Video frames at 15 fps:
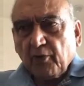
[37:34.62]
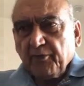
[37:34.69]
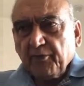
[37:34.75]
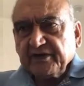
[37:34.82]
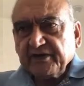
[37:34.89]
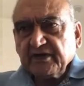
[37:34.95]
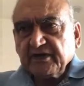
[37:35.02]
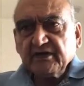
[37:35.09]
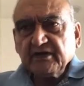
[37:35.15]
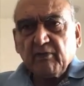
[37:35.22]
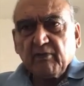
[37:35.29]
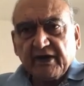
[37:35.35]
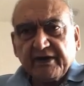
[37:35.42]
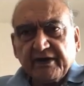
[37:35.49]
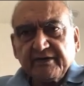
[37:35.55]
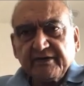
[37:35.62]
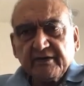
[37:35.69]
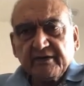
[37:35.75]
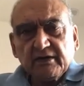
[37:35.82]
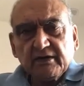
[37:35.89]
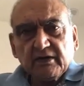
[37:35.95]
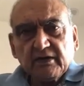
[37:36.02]
See, there's competition in the
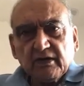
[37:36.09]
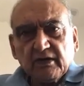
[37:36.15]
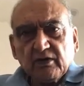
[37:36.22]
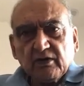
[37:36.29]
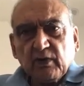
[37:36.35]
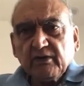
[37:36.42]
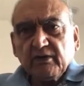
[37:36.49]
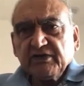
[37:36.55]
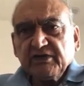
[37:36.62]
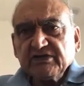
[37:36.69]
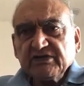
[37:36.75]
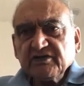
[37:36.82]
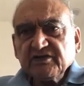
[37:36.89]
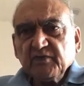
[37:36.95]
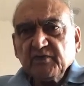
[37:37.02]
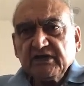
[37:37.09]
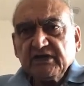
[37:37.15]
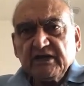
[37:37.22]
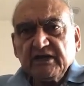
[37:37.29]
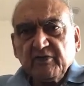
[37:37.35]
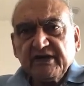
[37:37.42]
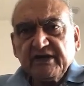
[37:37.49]
market. One
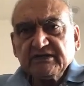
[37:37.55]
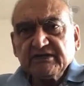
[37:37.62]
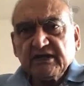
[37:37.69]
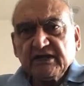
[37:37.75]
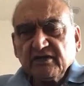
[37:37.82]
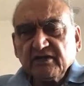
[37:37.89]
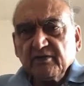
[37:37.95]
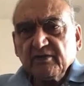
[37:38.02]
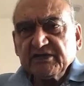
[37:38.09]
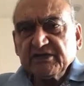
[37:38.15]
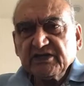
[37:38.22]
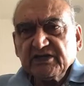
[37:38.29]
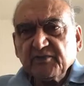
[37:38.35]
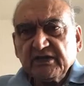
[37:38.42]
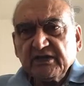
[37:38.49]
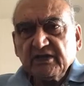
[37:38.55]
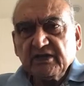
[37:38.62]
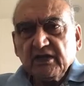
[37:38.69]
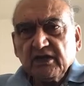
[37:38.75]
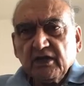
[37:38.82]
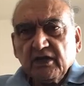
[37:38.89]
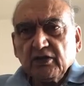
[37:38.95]
businessman eliminates another
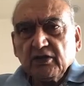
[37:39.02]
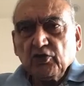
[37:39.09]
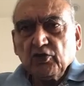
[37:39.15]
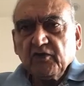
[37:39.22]
businessman,